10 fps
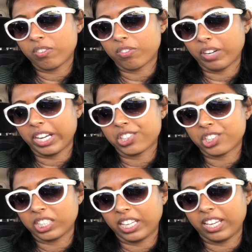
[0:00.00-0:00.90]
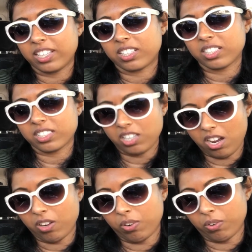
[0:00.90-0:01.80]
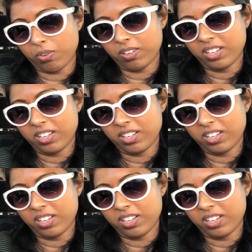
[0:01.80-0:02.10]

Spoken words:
Ranch Lake Tahoe,